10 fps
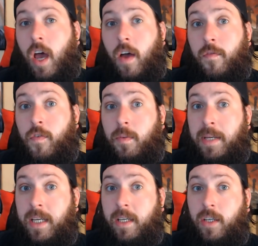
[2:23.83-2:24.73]
for
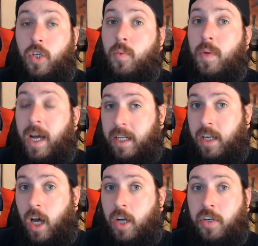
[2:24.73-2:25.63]
being united
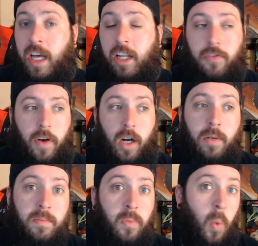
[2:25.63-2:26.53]
under Galifar
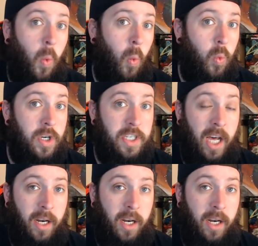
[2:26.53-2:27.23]
were done.